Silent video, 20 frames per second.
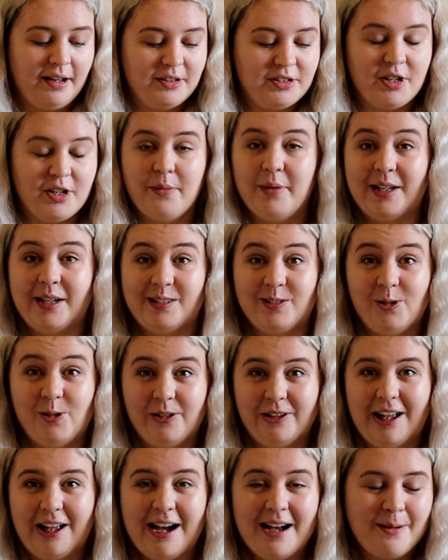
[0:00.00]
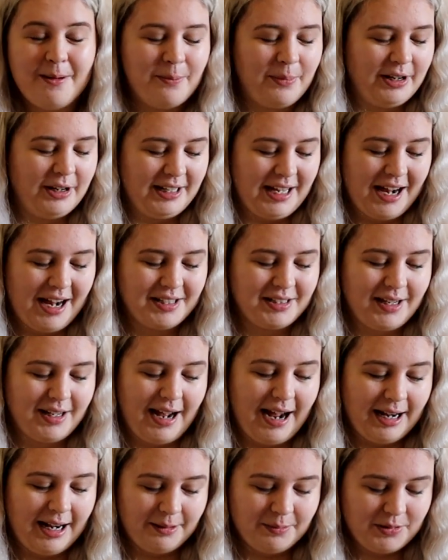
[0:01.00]
so we ignore that. But yes,
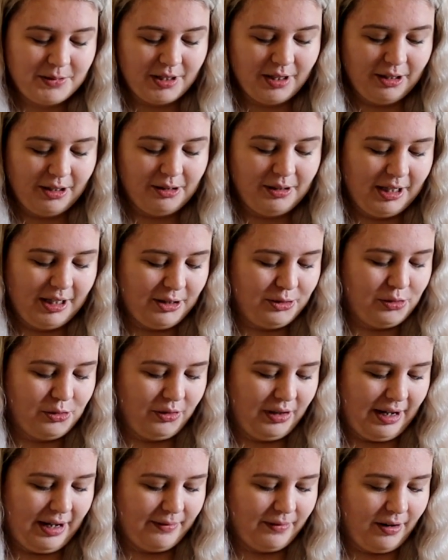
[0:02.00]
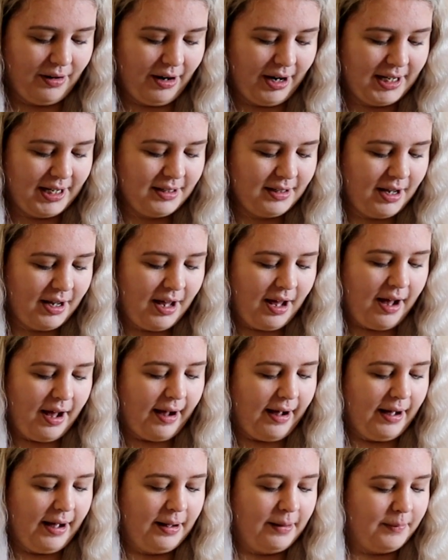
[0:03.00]
absolutely adore that ride.
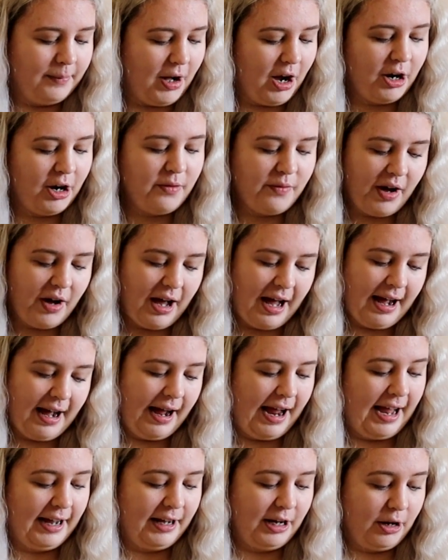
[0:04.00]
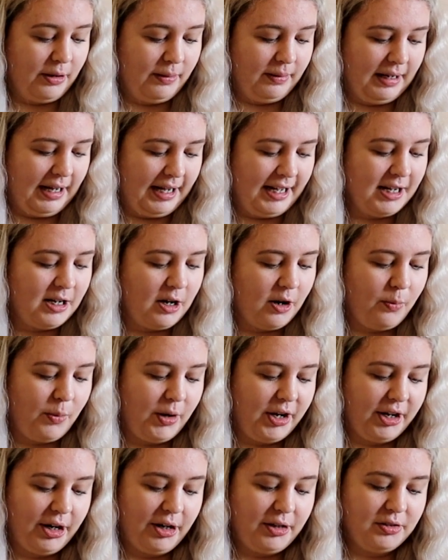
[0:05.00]
Over at Echo Lake,
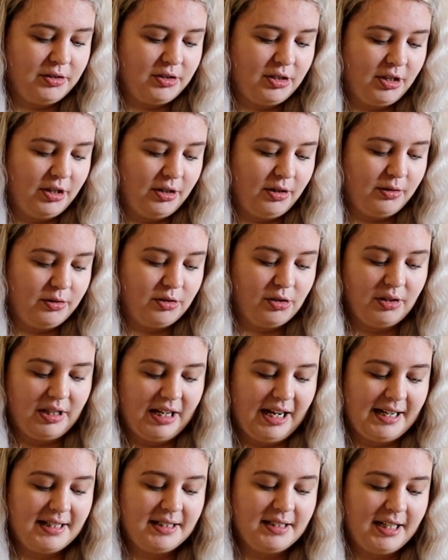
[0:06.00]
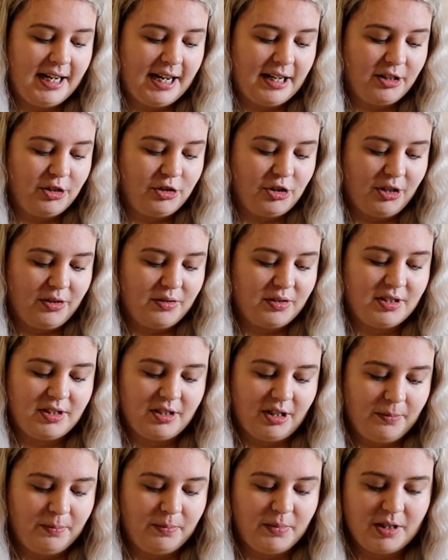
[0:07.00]
we're going to do the Indiana Jones
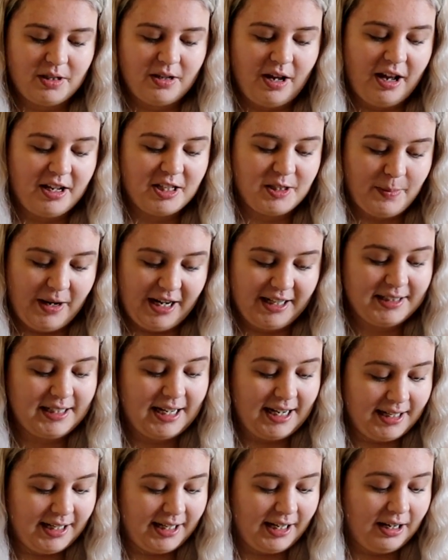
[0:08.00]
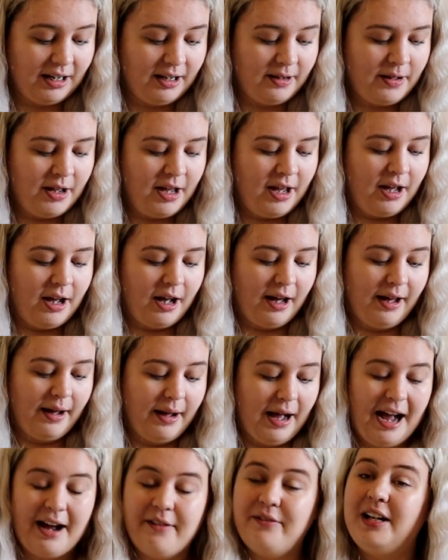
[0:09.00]
Stunt Spectacular.
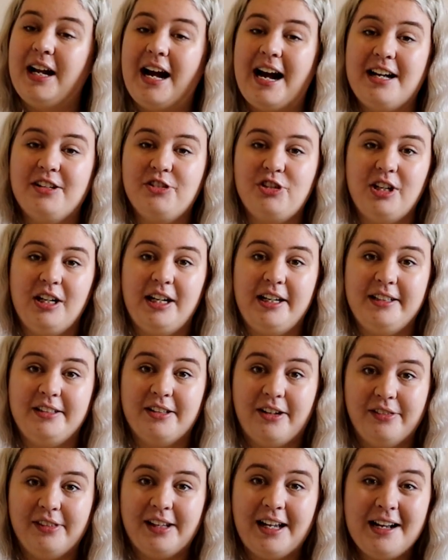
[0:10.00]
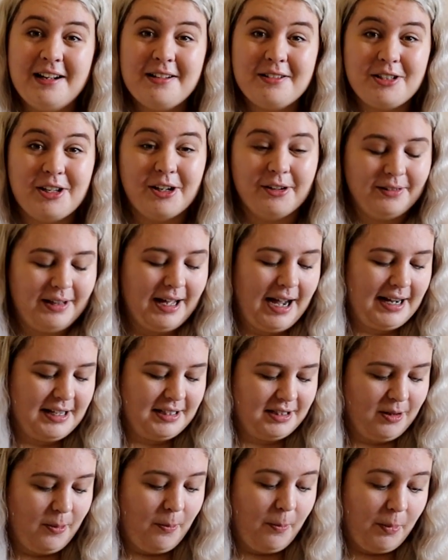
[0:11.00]
Haven't actually done that, so that
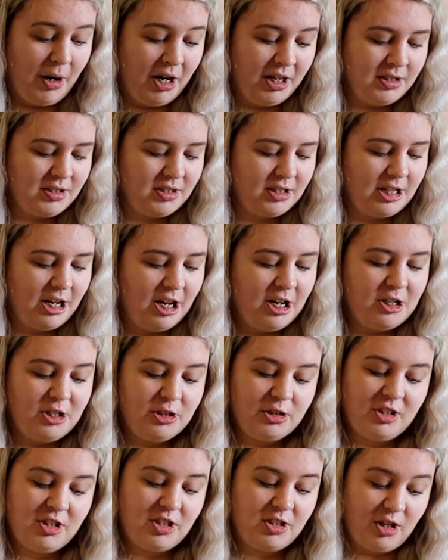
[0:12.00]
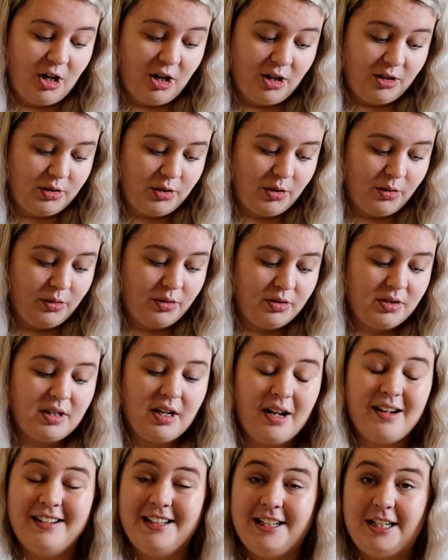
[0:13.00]
is a must. Star
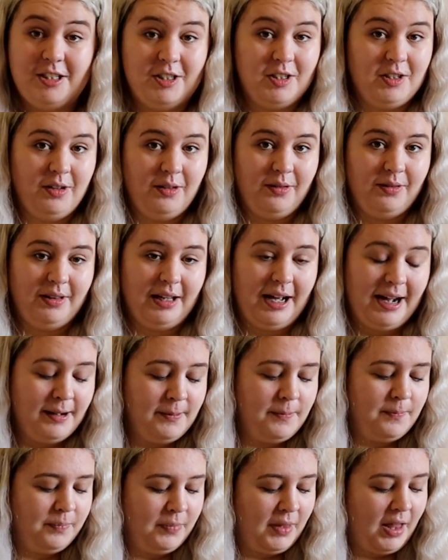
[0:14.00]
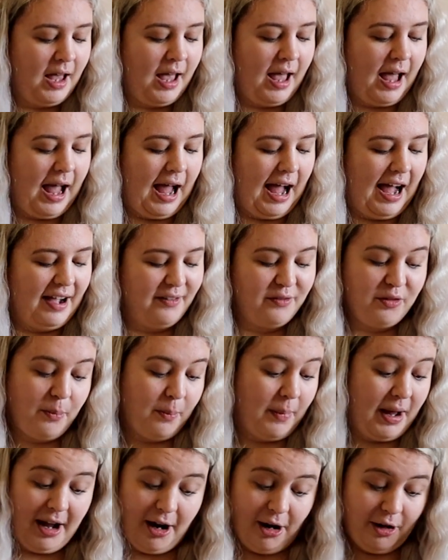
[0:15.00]
Tours, need to do that.
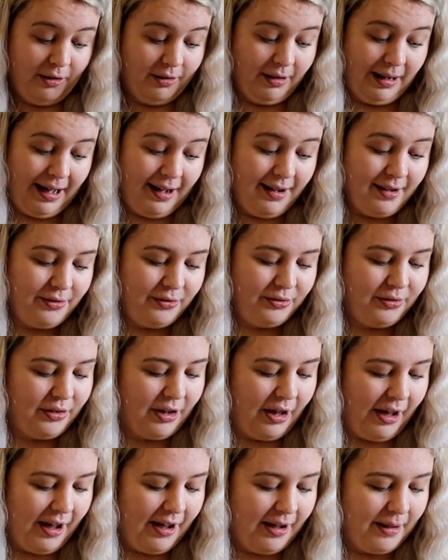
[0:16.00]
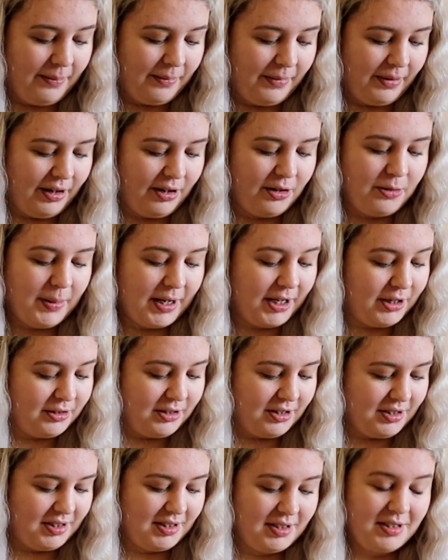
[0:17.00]
Haven't met Olaf. Oh my
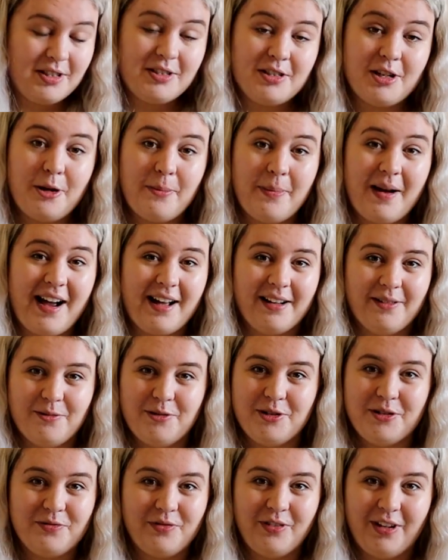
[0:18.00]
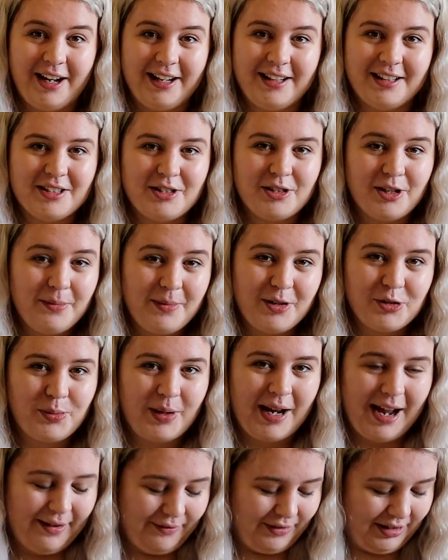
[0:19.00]
goodness, this is so bad. There's so much
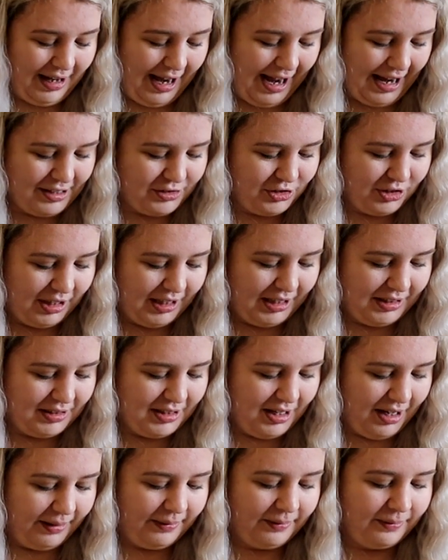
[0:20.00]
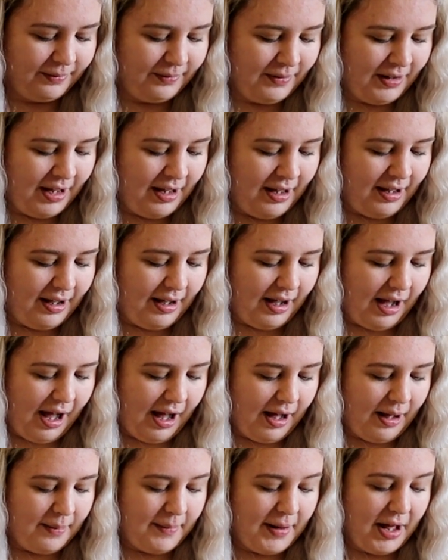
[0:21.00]
we haven't actually done.
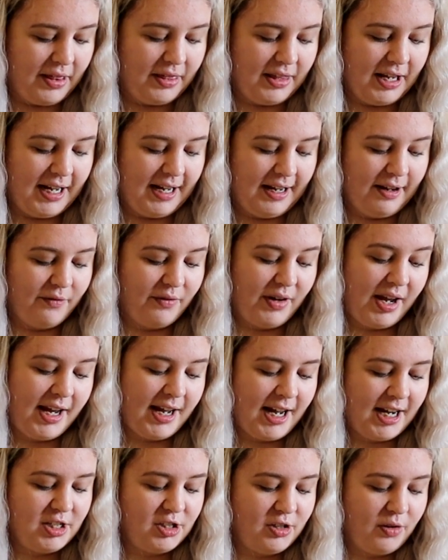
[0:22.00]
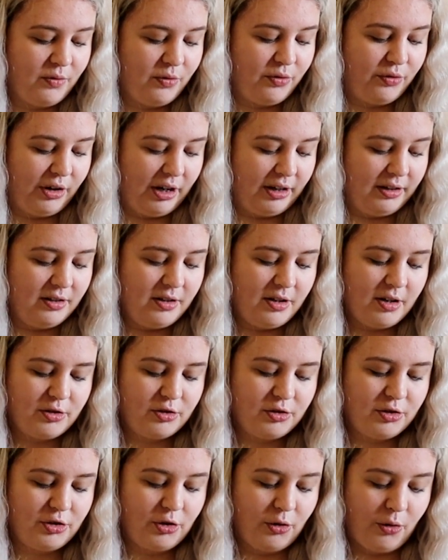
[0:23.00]
The Vacation Fun
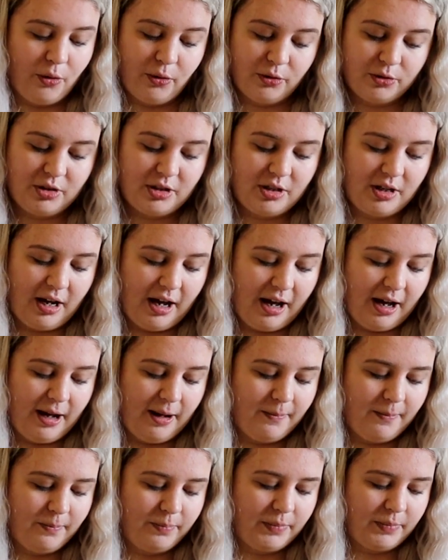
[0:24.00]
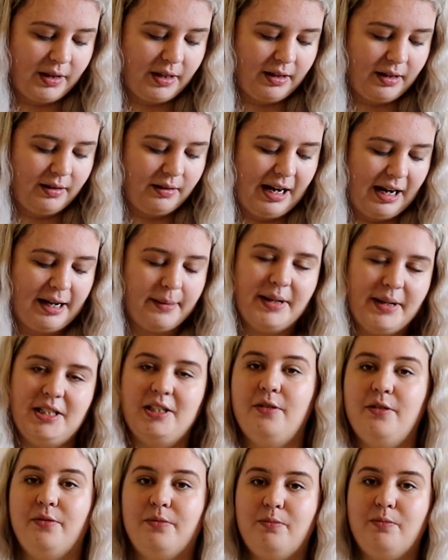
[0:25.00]
short
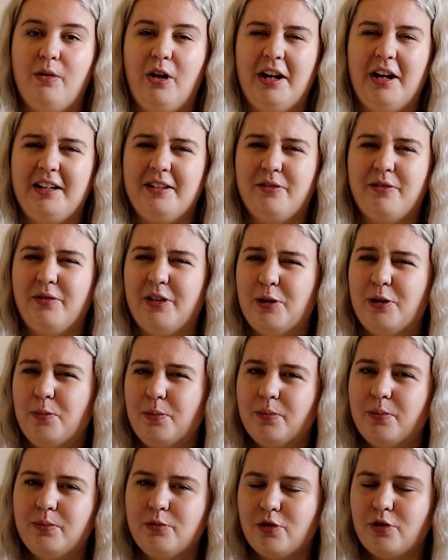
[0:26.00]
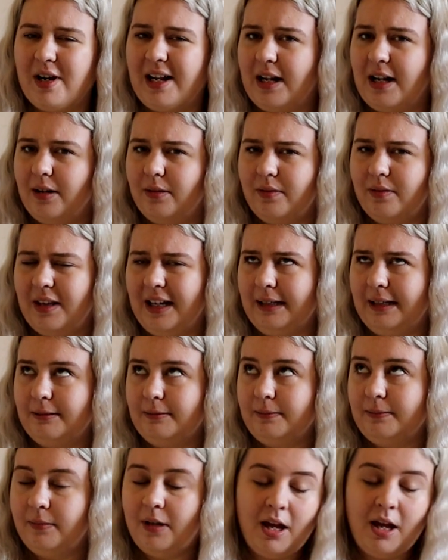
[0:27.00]
animated like film trailer
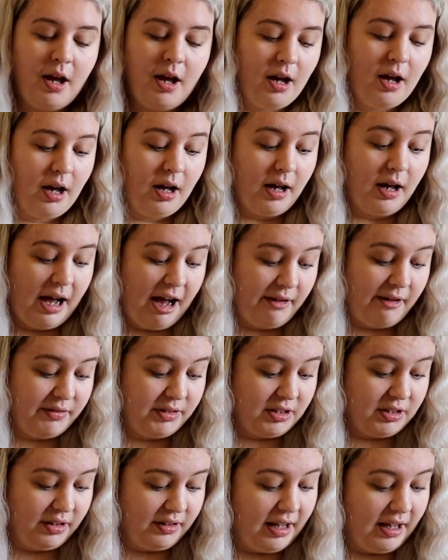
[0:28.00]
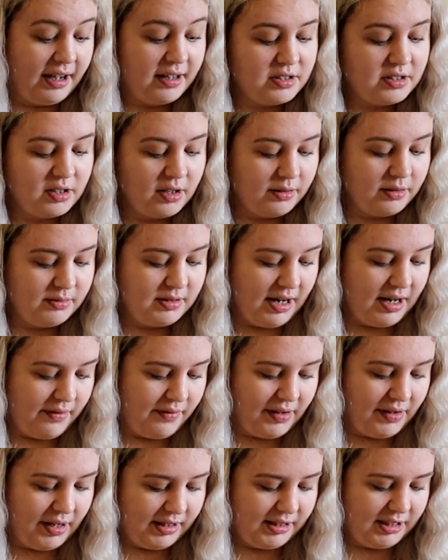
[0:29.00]
thing. Haven't done that, so
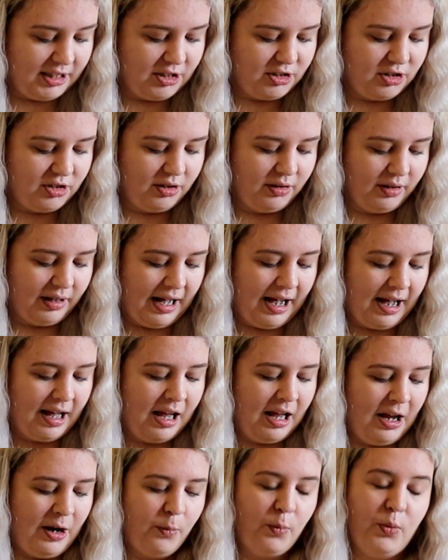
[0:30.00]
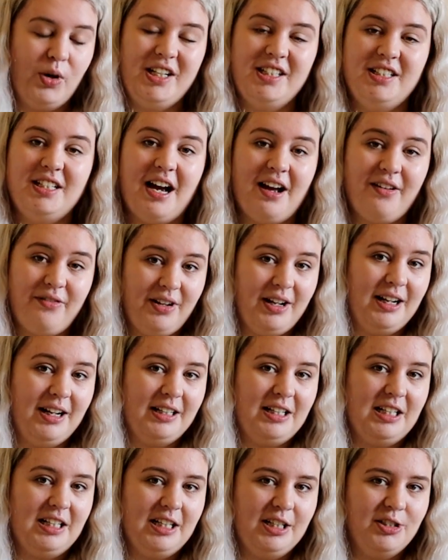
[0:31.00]
definitely need to do that. We
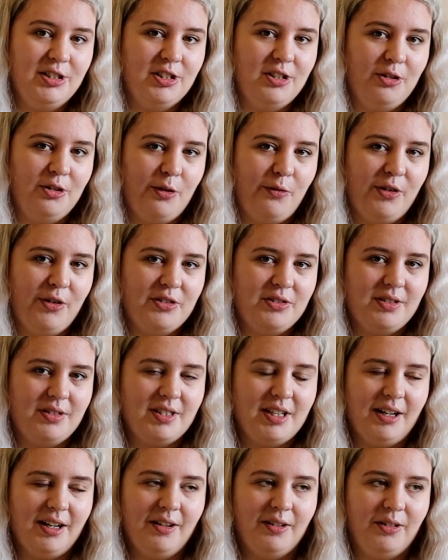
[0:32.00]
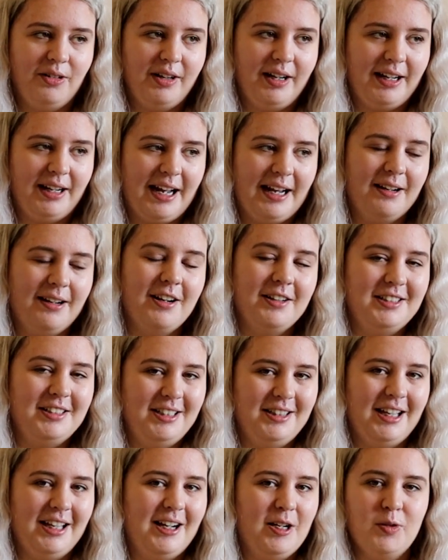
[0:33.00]
definitely need to do the Frozen sing along again.
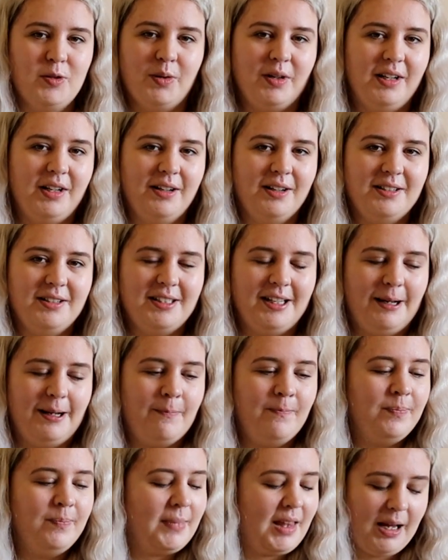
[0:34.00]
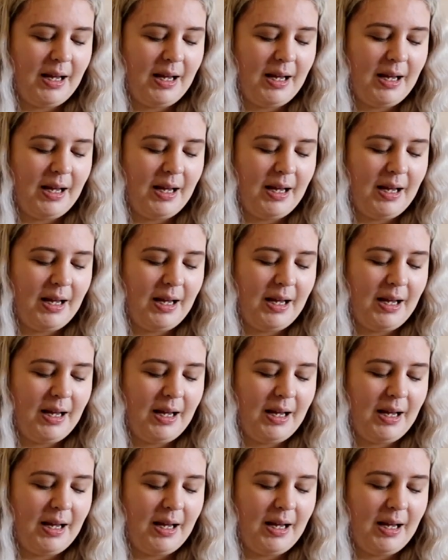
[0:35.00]
Did that in 2019.